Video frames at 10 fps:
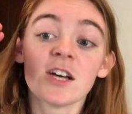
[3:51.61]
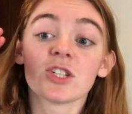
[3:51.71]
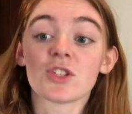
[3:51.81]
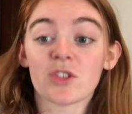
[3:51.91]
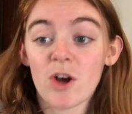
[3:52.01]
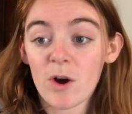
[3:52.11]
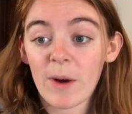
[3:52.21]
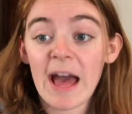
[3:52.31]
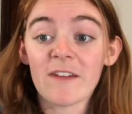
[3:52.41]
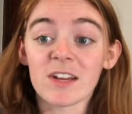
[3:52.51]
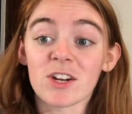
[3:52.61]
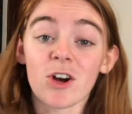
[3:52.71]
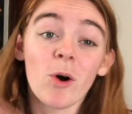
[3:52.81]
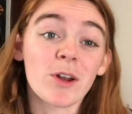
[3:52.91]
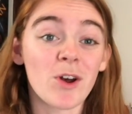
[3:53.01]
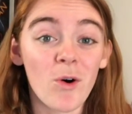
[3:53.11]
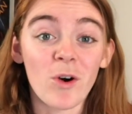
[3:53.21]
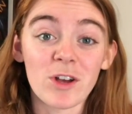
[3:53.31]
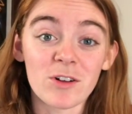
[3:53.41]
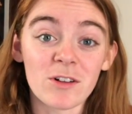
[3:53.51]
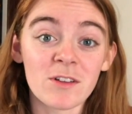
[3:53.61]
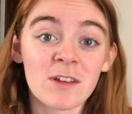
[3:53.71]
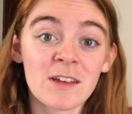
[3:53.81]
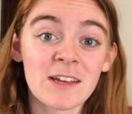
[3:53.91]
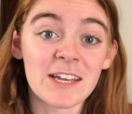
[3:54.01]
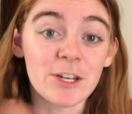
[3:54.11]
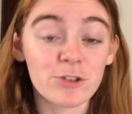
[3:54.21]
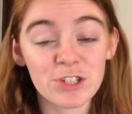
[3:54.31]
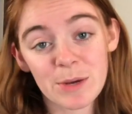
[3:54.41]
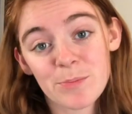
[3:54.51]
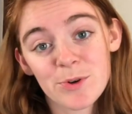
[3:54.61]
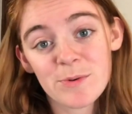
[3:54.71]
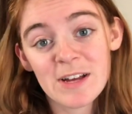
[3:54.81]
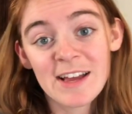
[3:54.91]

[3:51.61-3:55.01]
So having coconut oil in your shampoo